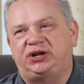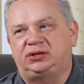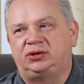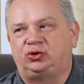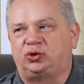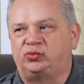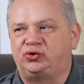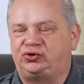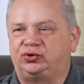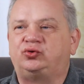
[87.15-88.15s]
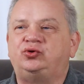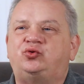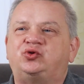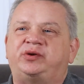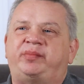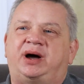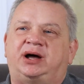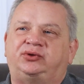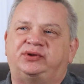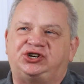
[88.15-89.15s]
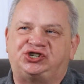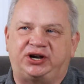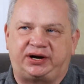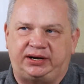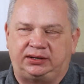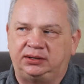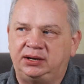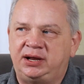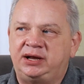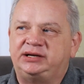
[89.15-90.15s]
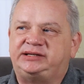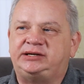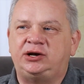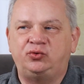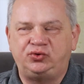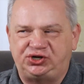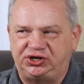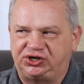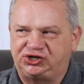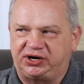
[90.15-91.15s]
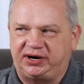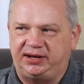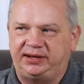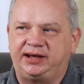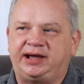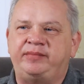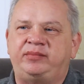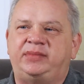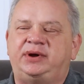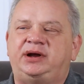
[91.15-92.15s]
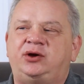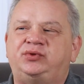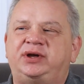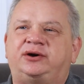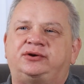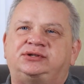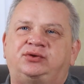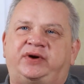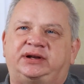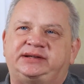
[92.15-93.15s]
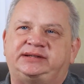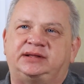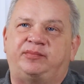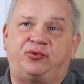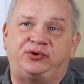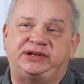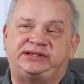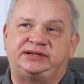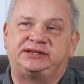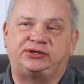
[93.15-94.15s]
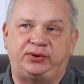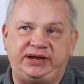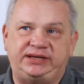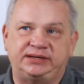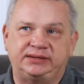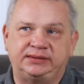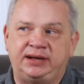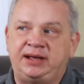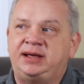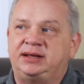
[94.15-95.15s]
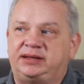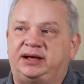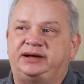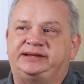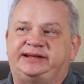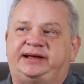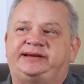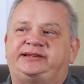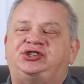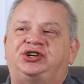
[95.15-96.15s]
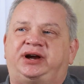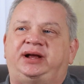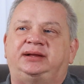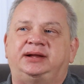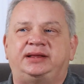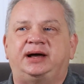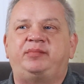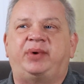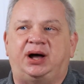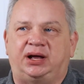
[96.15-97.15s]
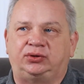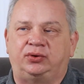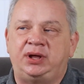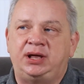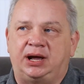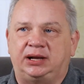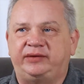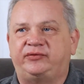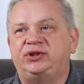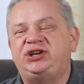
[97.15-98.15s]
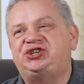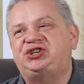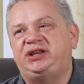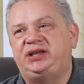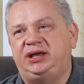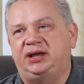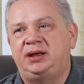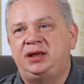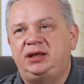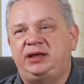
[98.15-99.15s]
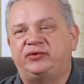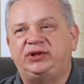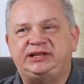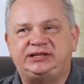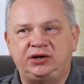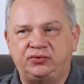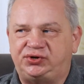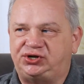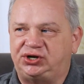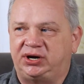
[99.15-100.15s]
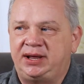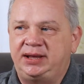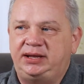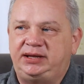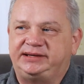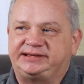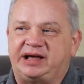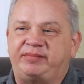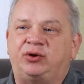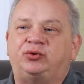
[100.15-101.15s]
Why the jug? Since there are lots of healing springs people have been using for centuries. Sure, there are little of springs left now, but they still preserved healing properties.